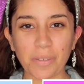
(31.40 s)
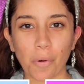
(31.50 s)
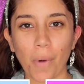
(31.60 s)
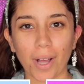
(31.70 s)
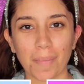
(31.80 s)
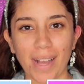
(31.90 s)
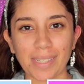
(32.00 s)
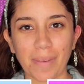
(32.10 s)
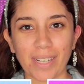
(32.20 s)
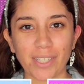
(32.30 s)
welcome back
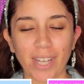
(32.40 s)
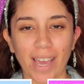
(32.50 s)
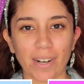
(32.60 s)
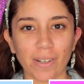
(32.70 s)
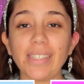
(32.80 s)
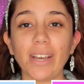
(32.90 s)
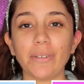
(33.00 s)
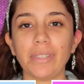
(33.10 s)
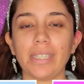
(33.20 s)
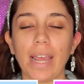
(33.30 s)
to my channel.
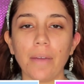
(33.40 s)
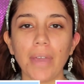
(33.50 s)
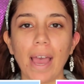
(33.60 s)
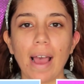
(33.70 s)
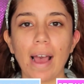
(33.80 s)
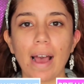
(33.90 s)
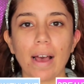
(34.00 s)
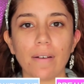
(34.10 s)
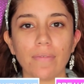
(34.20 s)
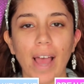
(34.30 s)
So today we
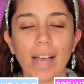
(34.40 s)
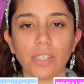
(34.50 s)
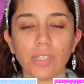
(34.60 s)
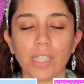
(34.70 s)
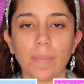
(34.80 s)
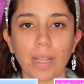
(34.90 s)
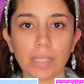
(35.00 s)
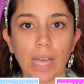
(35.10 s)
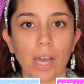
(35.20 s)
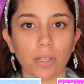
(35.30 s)
have, as you see by
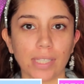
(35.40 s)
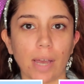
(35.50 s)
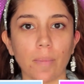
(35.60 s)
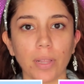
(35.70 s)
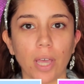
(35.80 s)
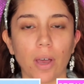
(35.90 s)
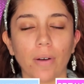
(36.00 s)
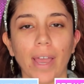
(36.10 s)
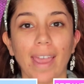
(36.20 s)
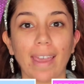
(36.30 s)
the title down
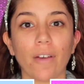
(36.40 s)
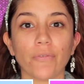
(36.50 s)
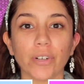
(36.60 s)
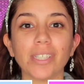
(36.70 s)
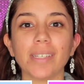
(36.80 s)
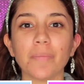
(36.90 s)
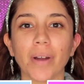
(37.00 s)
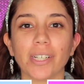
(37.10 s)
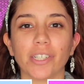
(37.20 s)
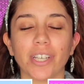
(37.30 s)
below, a first
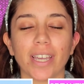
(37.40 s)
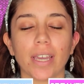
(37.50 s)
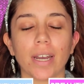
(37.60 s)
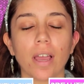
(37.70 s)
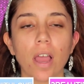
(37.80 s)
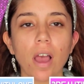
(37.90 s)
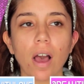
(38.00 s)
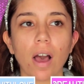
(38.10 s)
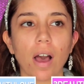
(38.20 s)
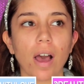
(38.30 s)
impression
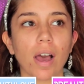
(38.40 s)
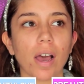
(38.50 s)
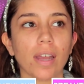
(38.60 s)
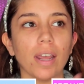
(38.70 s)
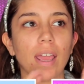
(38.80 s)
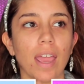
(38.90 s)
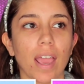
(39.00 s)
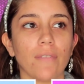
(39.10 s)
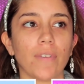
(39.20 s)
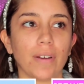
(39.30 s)
on
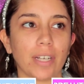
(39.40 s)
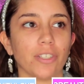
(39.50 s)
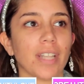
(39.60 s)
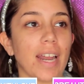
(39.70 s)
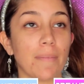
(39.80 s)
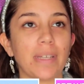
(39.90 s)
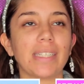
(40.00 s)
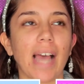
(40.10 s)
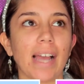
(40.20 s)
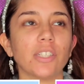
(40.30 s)
a foundation that I've been
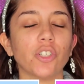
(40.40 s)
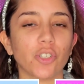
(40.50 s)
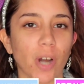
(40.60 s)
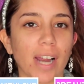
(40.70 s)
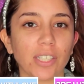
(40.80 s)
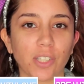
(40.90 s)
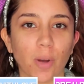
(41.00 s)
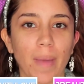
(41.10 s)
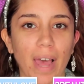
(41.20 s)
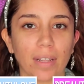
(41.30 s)
dying to try
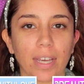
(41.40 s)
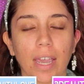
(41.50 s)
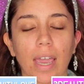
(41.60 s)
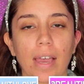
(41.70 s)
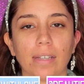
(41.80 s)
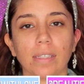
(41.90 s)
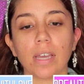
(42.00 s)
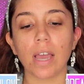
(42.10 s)
so badly, and